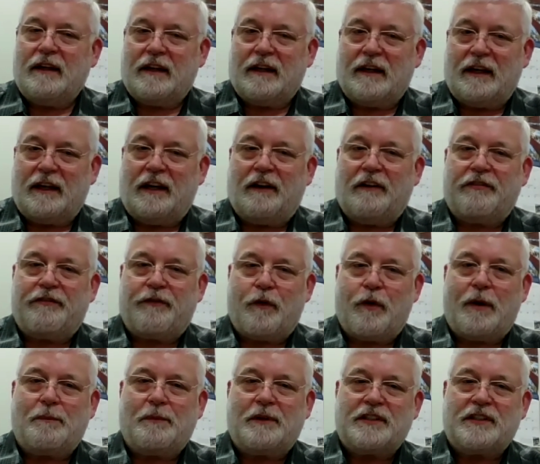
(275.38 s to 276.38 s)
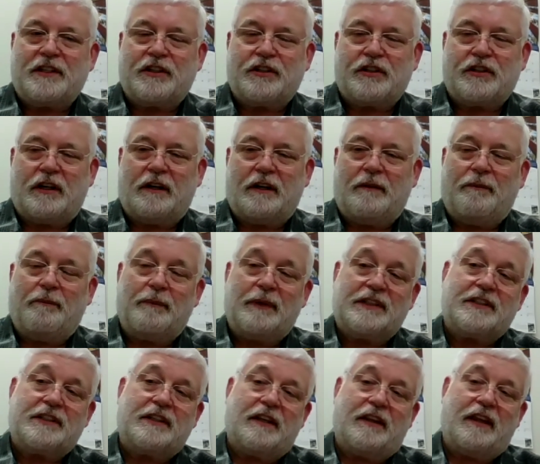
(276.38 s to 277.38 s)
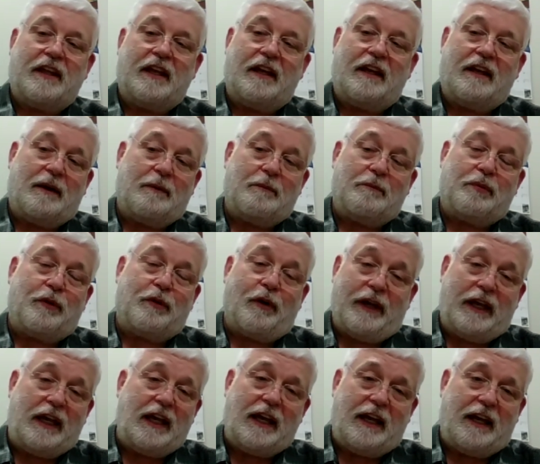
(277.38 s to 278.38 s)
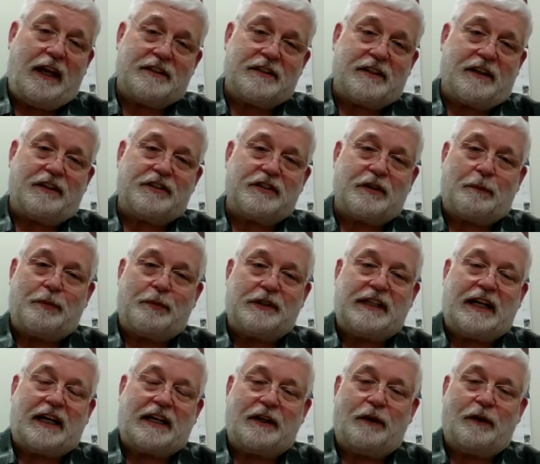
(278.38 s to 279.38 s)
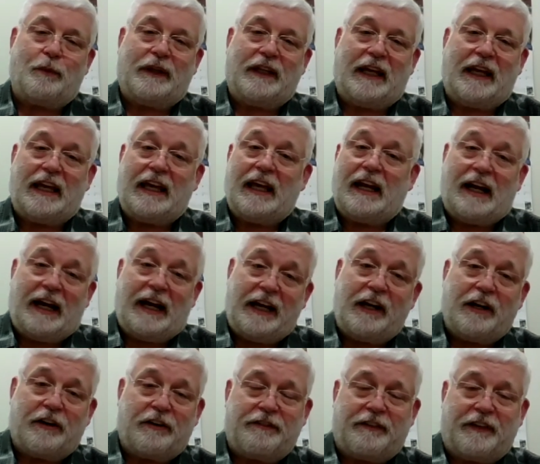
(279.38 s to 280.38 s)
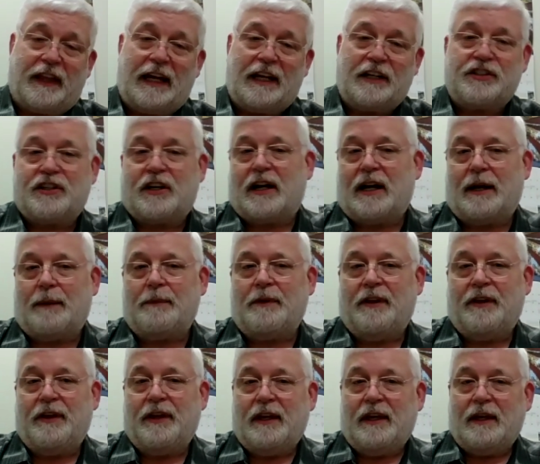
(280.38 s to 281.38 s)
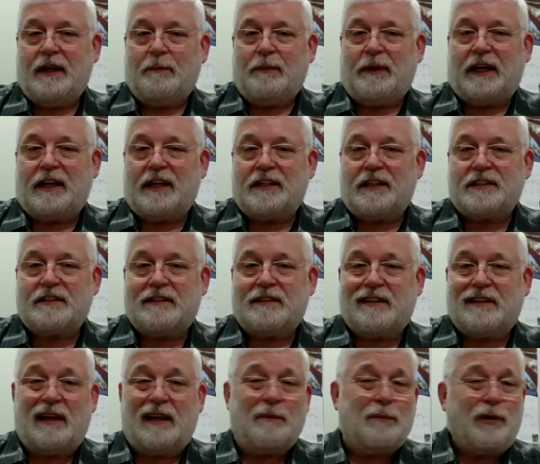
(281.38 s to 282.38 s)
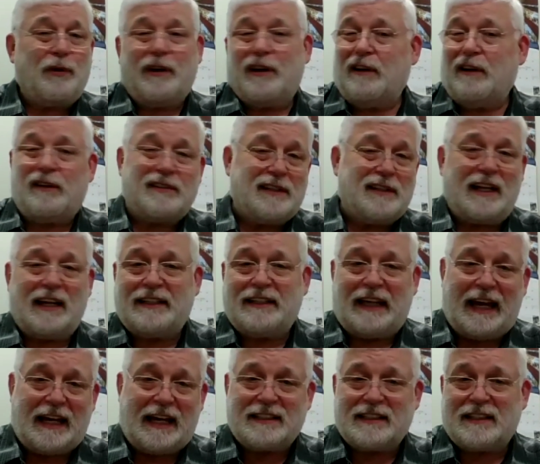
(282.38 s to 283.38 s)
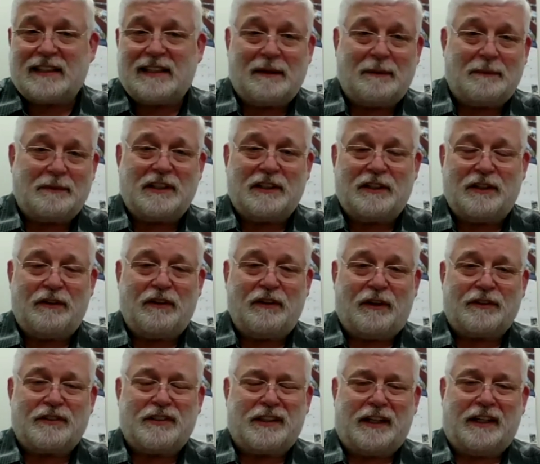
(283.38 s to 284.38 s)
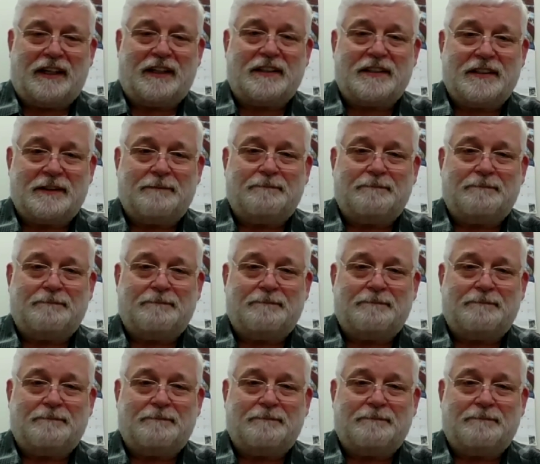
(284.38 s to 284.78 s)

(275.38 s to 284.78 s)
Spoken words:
an informed decision, but so the employee is also protected when they get hired for that job, because the employer knows not to ask them to do those things.